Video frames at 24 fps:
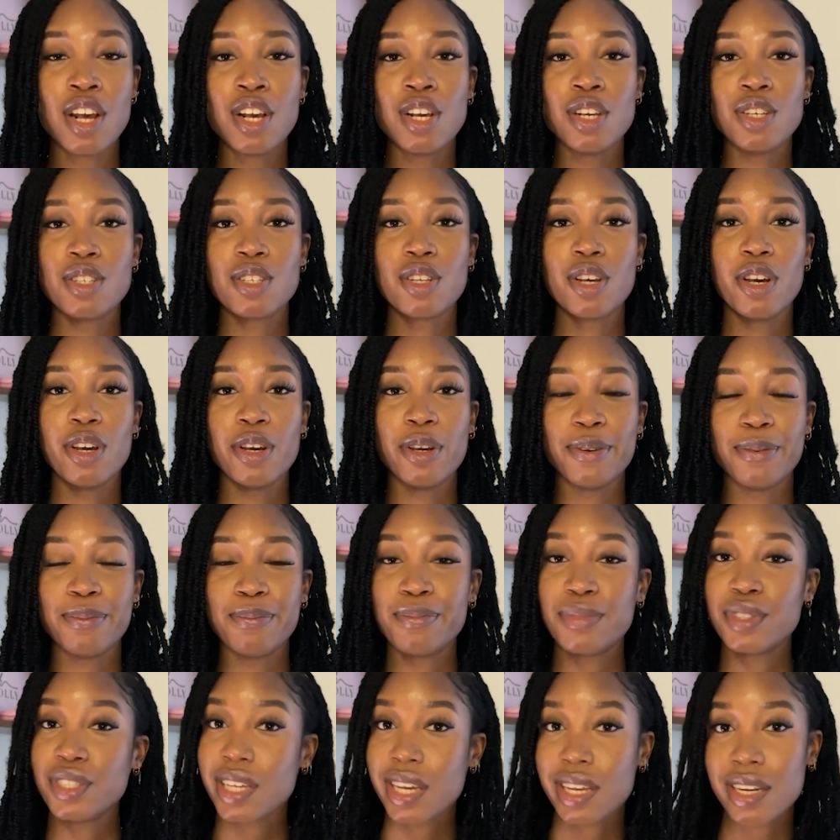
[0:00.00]
So
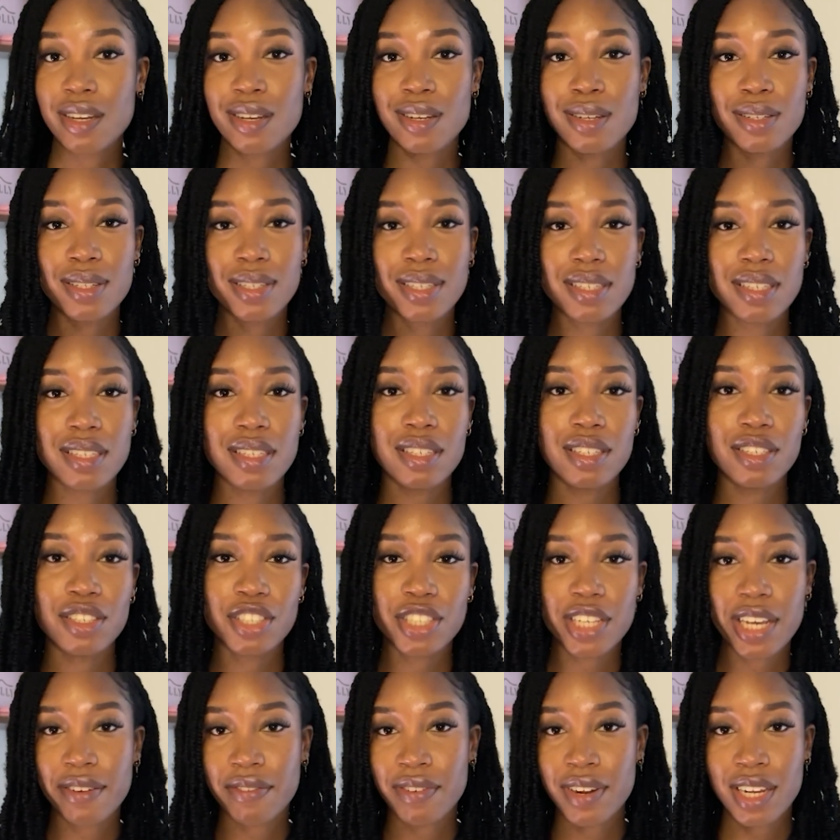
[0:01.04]
share notes,
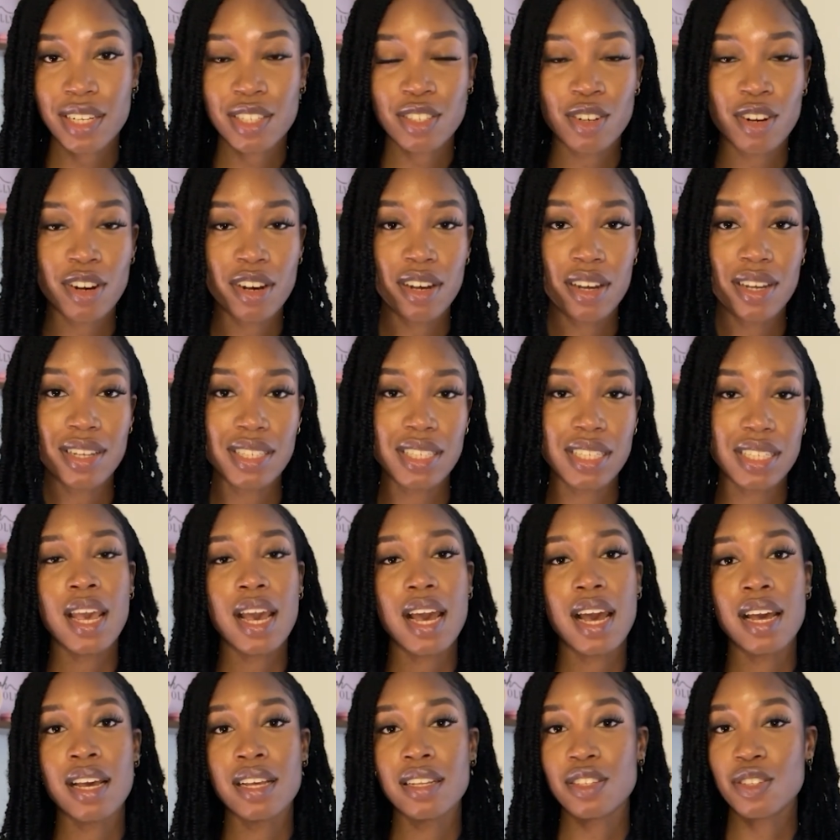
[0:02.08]
share flashcards,
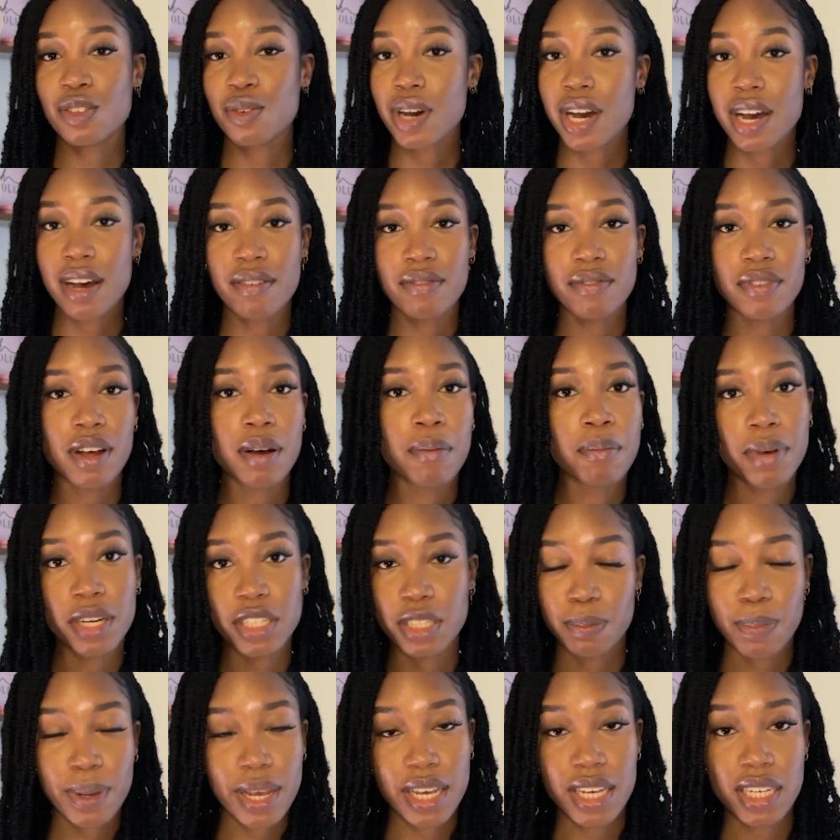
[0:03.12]
and you'll have a
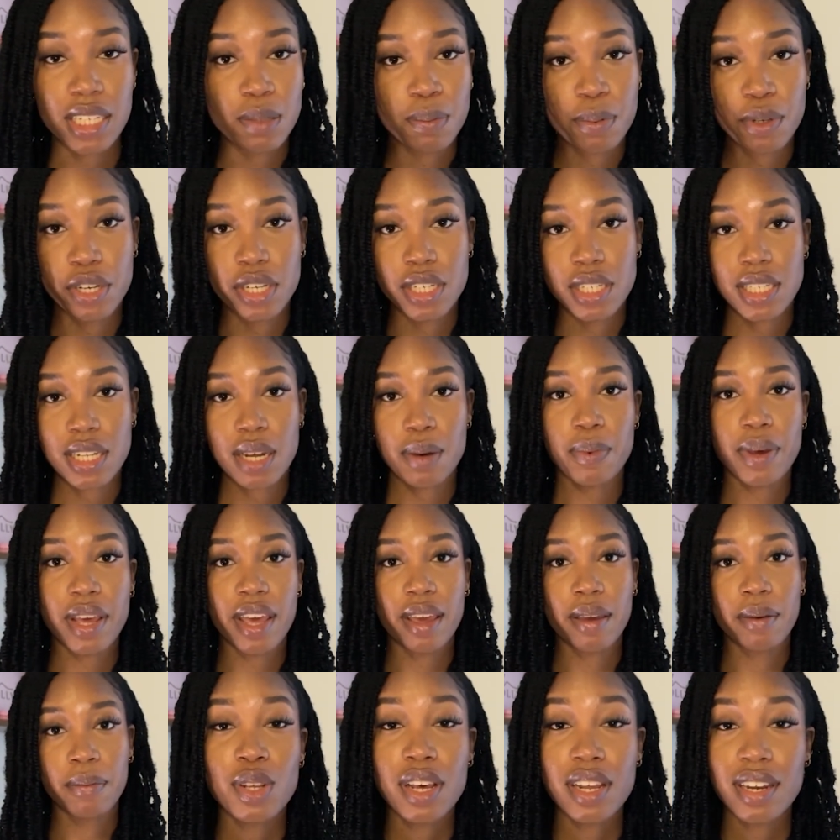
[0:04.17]
much better experience that
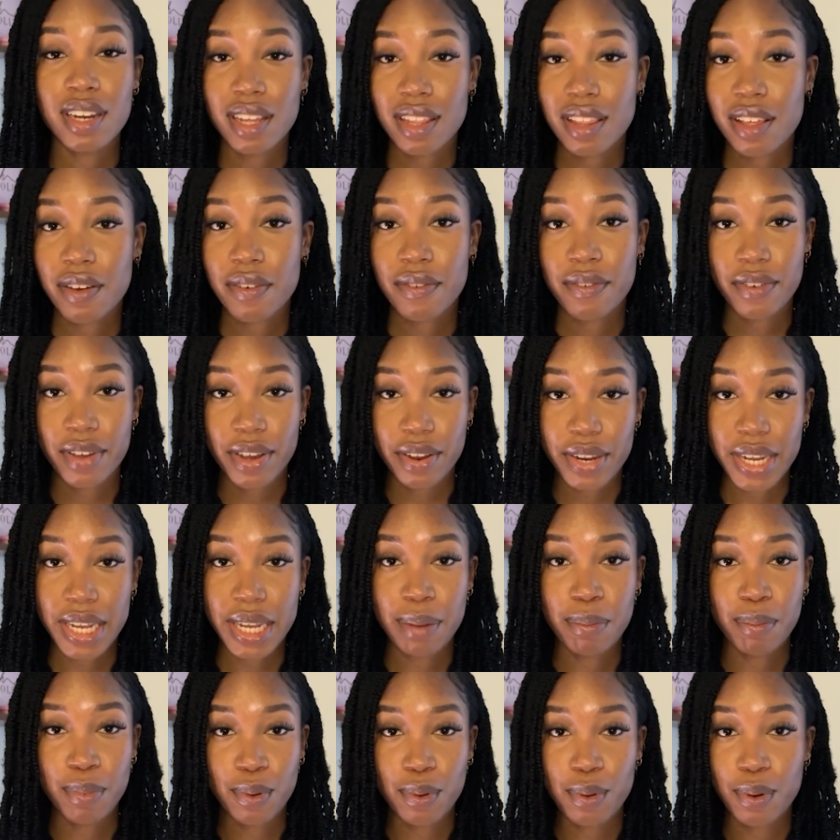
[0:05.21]
way. So another very
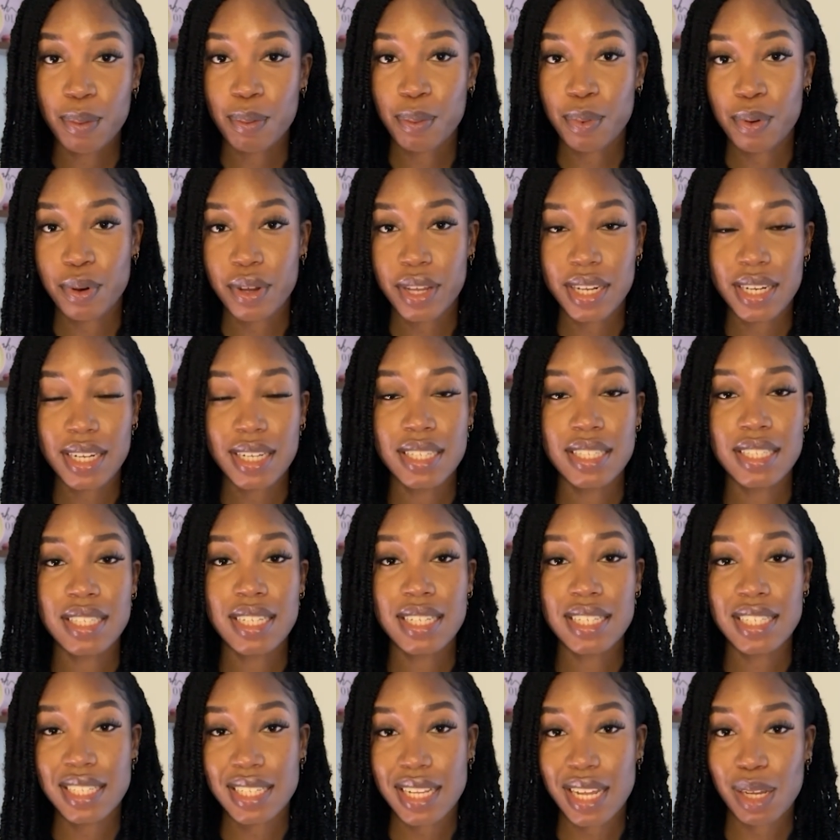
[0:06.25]
important point is
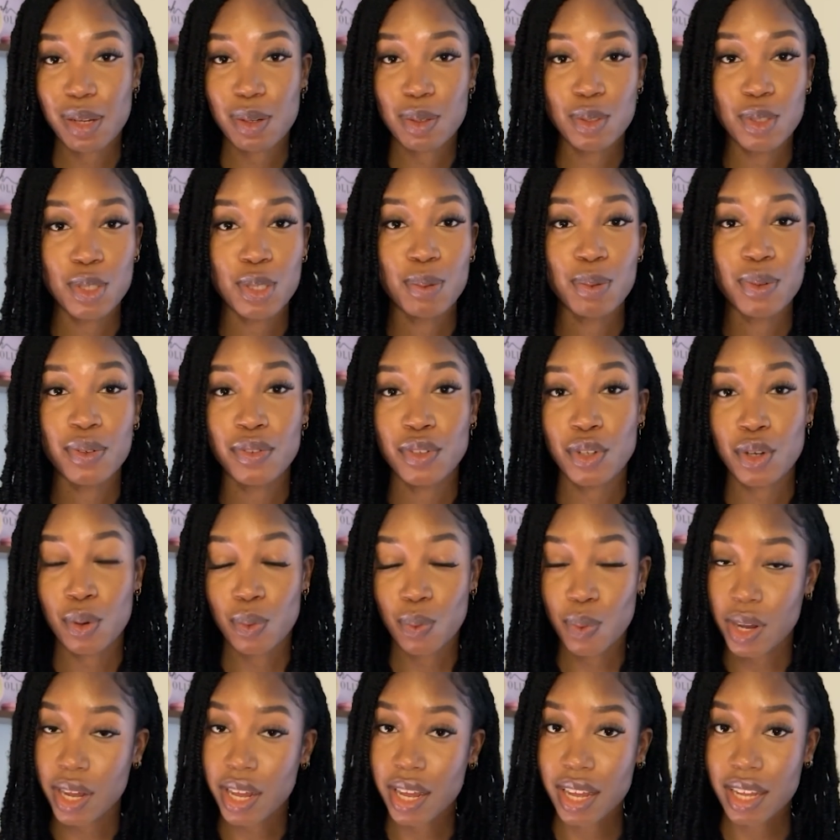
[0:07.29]
to stay on top of your
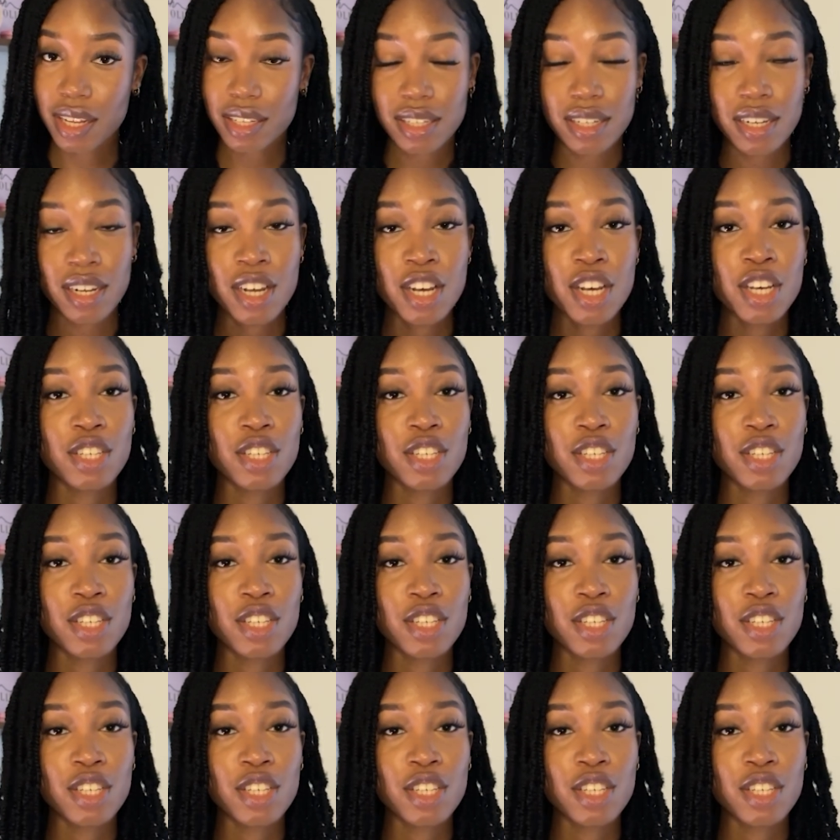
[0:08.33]
work.